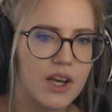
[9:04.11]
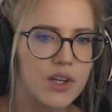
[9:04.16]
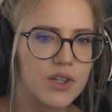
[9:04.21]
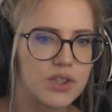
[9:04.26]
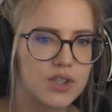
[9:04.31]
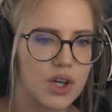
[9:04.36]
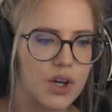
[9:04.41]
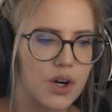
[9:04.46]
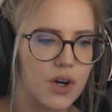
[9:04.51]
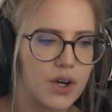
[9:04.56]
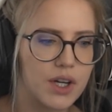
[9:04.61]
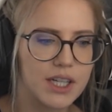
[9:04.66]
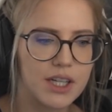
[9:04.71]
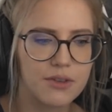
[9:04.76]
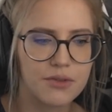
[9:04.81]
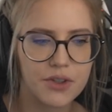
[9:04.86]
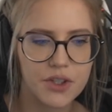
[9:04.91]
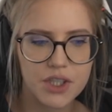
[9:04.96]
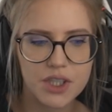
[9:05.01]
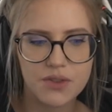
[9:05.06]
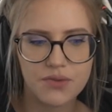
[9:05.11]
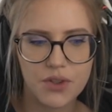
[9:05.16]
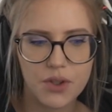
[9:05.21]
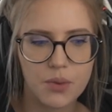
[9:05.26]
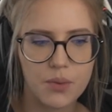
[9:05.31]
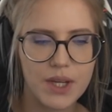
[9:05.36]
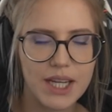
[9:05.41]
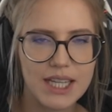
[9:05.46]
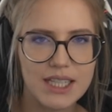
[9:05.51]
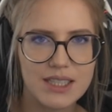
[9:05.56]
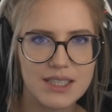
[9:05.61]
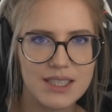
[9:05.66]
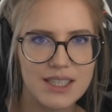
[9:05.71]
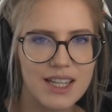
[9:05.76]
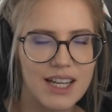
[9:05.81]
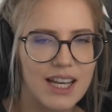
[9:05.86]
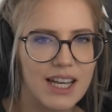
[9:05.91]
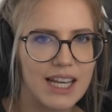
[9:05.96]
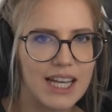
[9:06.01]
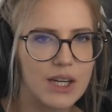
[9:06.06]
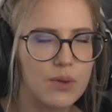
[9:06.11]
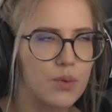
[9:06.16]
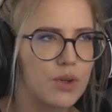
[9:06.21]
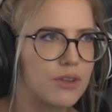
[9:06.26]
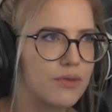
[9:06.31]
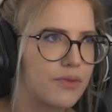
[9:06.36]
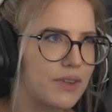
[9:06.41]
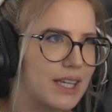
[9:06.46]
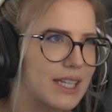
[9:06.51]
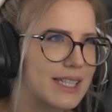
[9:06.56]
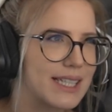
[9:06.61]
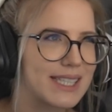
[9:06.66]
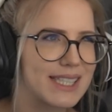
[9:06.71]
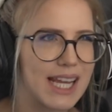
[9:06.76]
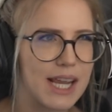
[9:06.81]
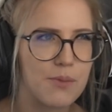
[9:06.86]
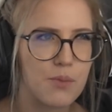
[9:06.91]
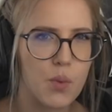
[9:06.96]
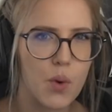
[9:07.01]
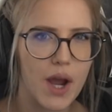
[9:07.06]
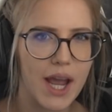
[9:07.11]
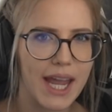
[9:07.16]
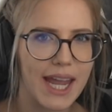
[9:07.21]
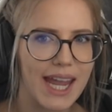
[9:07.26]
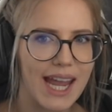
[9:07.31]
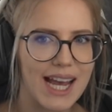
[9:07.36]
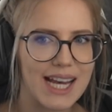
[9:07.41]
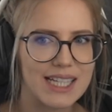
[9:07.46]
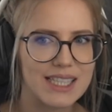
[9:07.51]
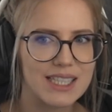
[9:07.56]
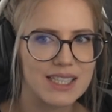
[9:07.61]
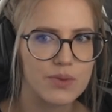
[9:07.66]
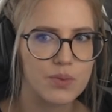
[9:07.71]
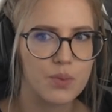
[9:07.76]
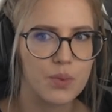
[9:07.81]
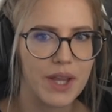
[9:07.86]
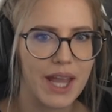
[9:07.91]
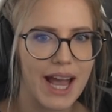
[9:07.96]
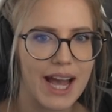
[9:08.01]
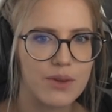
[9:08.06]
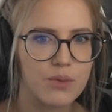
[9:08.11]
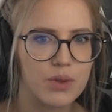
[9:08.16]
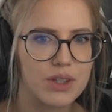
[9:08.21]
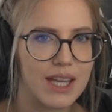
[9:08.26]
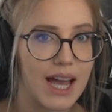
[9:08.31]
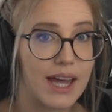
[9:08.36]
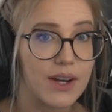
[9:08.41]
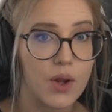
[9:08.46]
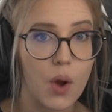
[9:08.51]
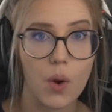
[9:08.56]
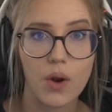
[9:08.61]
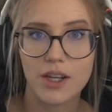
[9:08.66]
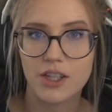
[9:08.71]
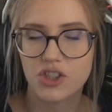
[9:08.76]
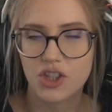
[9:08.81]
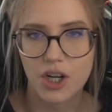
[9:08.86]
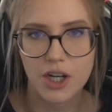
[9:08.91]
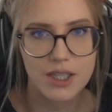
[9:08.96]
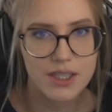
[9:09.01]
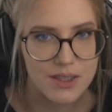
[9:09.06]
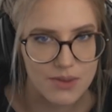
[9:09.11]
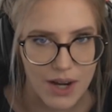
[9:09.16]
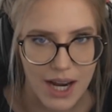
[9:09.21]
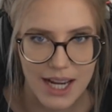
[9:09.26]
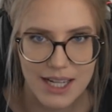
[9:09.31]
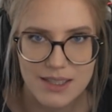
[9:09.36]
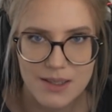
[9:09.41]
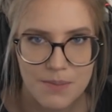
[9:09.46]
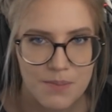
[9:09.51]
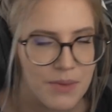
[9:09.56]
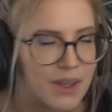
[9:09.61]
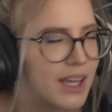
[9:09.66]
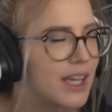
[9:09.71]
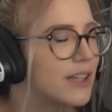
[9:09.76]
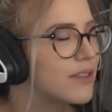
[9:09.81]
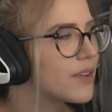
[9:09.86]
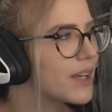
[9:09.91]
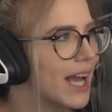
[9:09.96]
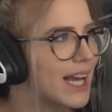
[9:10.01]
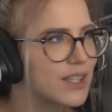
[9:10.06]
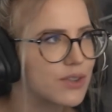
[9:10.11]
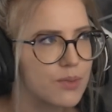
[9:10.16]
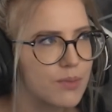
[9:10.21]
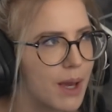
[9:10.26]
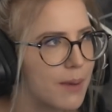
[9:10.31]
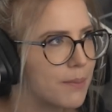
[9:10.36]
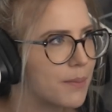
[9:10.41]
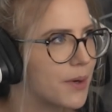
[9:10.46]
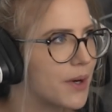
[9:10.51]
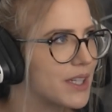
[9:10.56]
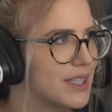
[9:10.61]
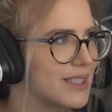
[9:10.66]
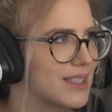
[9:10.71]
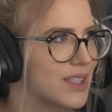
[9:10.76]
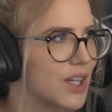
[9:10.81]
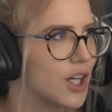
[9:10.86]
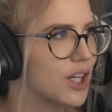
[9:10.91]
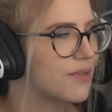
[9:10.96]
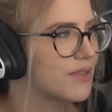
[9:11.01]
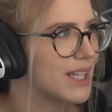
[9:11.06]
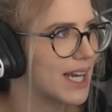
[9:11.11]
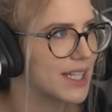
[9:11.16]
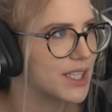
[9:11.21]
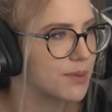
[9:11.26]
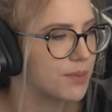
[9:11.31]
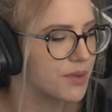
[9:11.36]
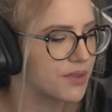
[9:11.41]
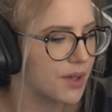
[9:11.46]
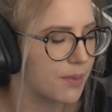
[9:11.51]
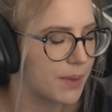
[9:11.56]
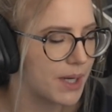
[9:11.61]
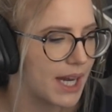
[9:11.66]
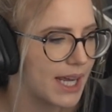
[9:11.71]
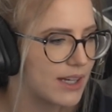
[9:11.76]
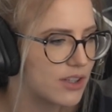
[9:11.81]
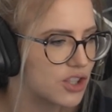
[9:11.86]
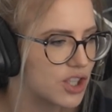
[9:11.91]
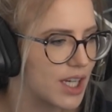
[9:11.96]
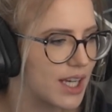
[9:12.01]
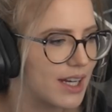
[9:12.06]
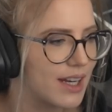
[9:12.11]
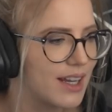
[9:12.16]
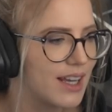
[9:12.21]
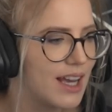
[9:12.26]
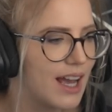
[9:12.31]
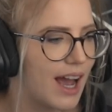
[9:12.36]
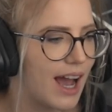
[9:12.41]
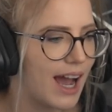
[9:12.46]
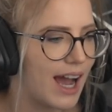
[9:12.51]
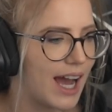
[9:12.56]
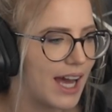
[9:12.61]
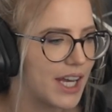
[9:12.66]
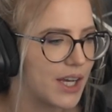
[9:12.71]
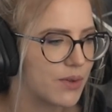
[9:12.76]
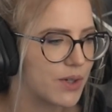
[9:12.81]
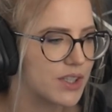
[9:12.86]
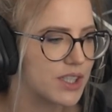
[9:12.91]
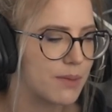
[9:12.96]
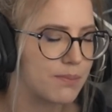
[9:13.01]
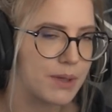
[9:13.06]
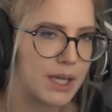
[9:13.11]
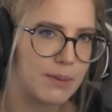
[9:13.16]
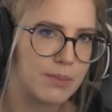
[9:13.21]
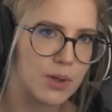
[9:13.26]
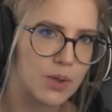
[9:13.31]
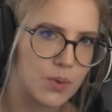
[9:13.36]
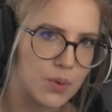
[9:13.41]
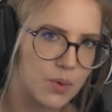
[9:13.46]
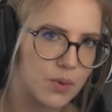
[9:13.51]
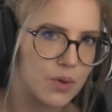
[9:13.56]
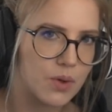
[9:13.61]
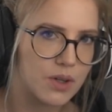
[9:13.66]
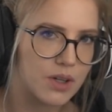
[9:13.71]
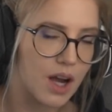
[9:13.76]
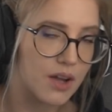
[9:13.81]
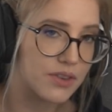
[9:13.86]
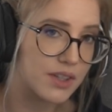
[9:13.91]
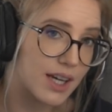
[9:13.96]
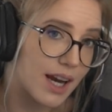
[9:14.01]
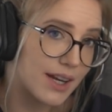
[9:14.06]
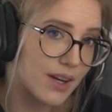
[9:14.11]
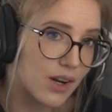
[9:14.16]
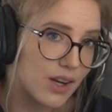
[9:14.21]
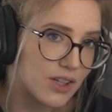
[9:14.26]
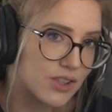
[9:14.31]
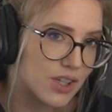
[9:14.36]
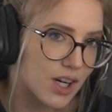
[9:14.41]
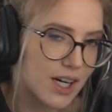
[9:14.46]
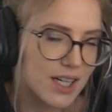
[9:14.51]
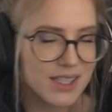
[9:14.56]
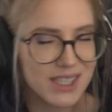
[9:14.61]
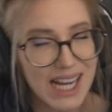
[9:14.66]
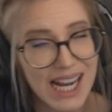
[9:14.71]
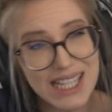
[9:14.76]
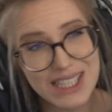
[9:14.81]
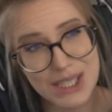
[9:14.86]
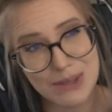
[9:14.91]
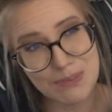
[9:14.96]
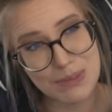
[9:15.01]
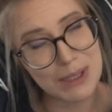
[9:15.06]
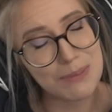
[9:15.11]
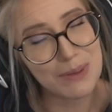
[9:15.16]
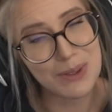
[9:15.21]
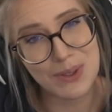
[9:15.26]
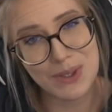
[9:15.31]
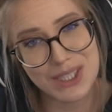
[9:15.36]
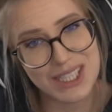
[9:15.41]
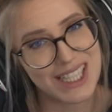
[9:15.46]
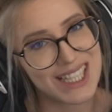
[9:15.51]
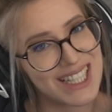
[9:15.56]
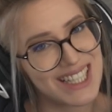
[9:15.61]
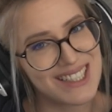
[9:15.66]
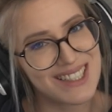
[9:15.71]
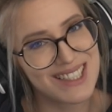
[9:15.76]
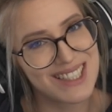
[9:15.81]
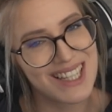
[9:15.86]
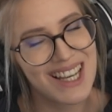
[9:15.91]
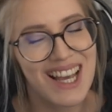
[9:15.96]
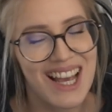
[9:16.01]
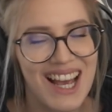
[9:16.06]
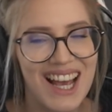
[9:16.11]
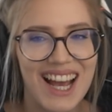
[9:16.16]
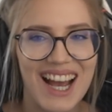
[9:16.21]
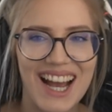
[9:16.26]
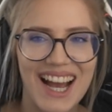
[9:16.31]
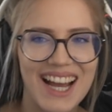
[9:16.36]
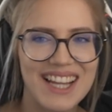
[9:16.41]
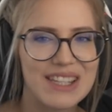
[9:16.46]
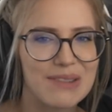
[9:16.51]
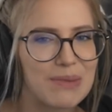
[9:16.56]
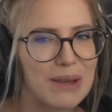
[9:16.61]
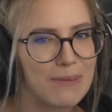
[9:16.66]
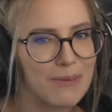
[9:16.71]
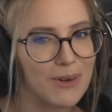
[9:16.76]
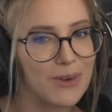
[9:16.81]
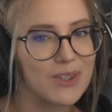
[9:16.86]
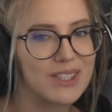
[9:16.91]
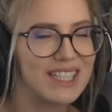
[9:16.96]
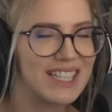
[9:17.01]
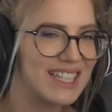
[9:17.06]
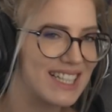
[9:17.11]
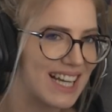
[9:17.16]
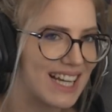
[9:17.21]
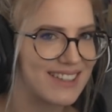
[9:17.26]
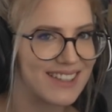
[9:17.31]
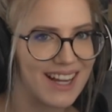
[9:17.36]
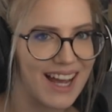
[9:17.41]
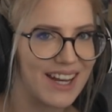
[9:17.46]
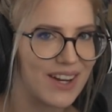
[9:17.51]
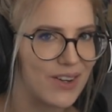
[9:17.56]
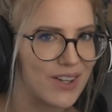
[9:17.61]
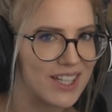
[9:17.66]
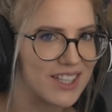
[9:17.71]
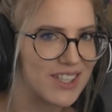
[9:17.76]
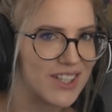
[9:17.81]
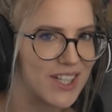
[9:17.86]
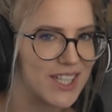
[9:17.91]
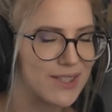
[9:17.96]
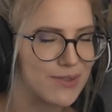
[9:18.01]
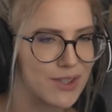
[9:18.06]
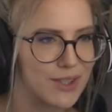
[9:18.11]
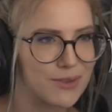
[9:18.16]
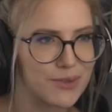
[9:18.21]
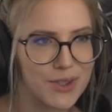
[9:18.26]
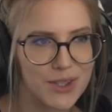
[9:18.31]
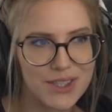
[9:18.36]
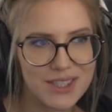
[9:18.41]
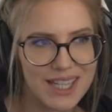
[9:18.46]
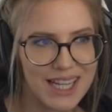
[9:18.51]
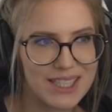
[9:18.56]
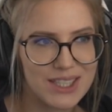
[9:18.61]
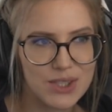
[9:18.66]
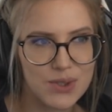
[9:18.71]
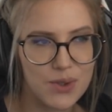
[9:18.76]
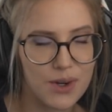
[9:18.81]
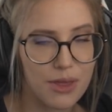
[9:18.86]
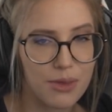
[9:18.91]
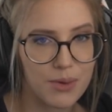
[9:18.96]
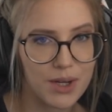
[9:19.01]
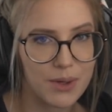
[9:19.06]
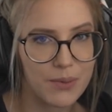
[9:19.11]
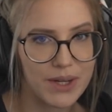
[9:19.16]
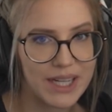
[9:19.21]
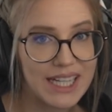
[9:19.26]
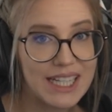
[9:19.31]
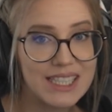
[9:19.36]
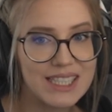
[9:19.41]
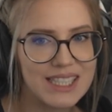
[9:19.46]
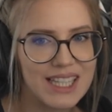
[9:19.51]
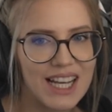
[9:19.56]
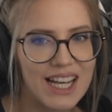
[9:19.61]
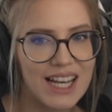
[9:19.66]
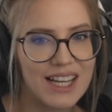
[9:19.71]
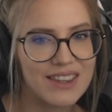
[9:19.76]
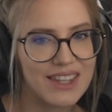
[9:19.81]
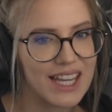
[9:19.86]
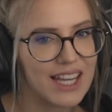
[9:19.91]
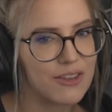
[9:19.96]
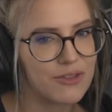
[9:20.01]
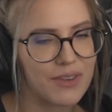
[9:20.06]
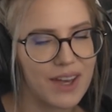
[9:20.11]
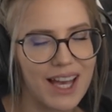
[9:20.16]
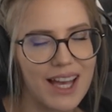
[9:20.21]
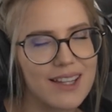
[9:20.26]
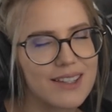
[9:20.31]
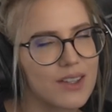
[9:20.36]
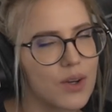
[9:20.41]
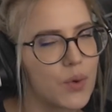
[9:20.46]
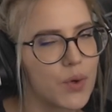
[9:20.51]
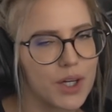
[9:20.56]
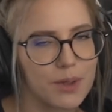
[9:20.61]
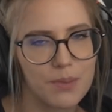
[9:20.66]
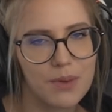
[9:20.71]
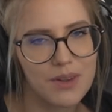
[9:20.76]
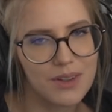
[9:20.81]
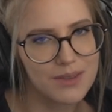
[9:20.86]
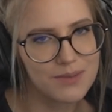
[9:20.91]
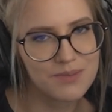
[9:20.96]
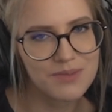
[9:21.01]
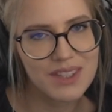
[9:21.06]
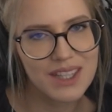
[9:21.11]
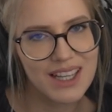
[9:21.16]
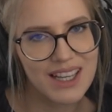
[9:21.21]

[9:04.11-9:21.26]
So in the first few weeks, it will feel the same way as we had with the Unholy Shards, right? If you guys remember at the start of Sanctum of Domination, there were some people who got their Unholy Shards and some people who didn't. The people who didn't get the Unholy Shards for the first like 2 or 3 weeks, they felt horrible.